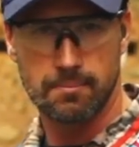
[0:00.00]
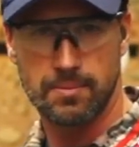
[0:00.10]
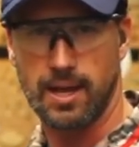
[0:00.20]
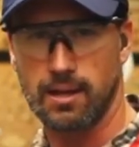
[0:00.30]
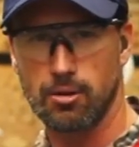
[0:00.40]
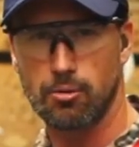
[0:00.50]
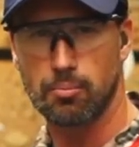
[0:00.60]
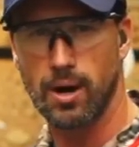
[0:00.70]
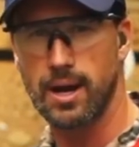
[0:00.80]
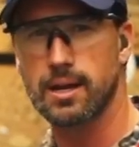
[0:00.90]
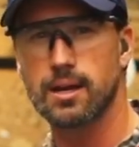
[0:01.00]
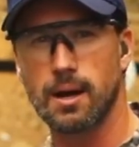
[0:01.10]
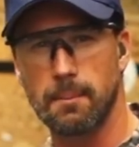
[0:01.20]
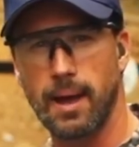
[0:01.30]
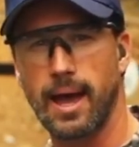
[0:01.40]
take a little break,
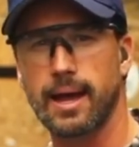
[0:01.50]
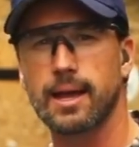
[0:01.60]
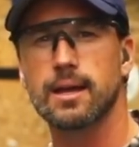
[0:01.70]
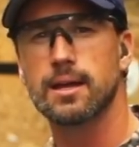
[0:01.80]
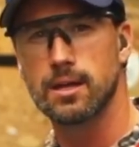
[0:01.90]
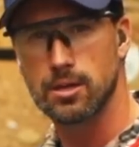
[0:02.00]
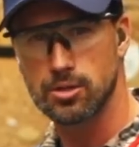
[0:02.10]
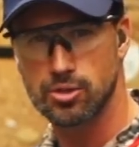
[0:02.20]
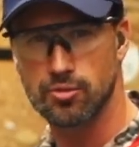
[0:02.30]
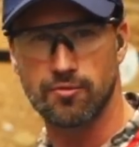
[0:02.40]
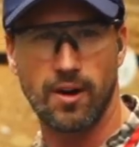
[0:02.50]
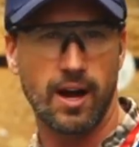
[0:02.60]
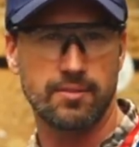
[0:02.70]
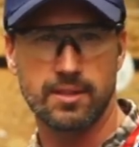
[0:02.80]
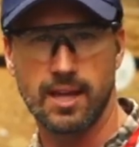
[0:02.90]
come back, shoot
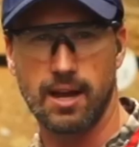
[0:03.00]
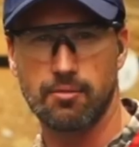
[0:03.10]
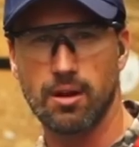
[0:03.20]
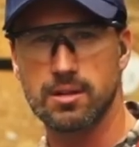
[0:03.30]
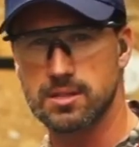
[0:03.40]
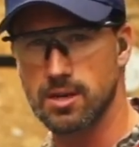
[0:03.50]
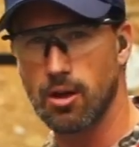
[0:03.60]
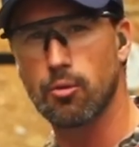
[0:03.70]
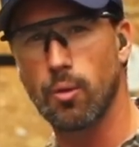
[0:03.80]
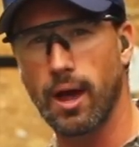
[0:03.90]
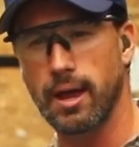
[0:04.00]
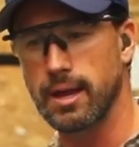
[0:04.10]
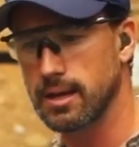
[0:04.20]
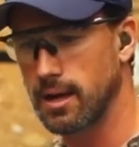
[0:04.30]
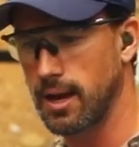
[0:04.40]
5 to 10 runs the other
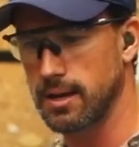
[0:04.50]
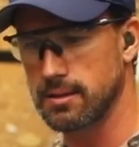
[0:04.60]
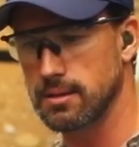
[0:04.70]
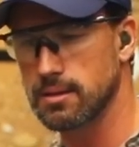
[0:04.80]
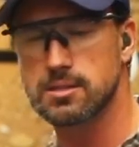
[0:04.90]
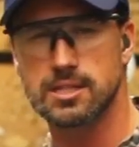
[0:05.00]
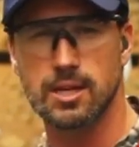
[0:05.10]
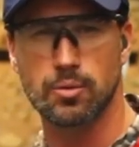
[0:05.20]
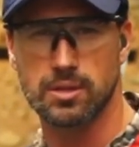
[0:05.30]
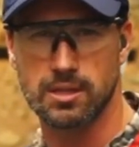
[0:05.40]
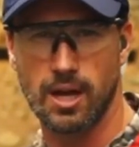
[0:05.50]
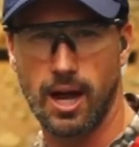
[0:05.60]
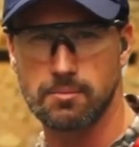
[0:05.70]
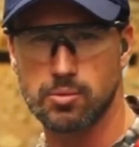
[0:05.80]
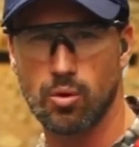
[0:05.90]
way, kind of see what the
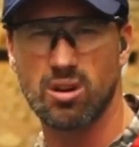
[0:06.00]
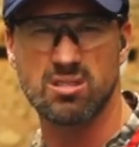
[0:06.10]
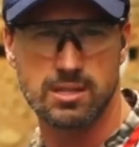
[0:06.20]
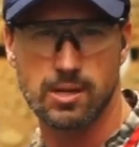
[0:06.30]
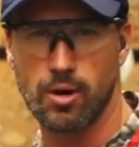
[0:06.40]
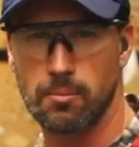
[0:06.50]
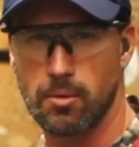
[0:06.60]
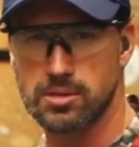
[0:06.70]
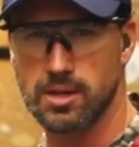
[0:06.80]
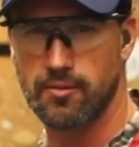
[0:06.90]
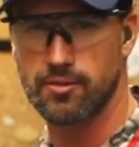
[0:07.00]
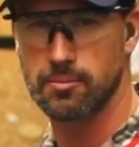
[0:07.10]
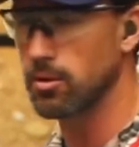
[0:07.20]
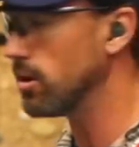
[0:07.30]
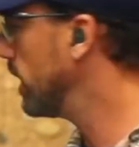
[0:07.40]
times were and see what I'm most
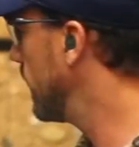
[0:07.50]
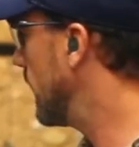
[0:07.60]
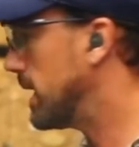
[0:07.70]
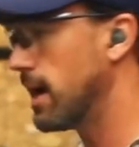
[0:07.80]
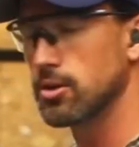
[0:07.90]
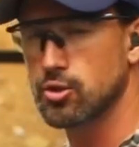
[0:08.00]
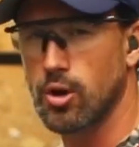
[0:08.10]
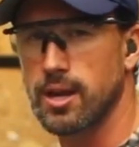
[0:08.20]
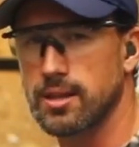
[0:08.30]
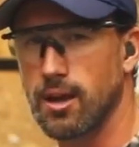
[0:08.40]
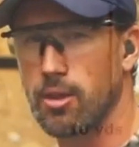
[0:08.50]
comfortable. Now I'll try it the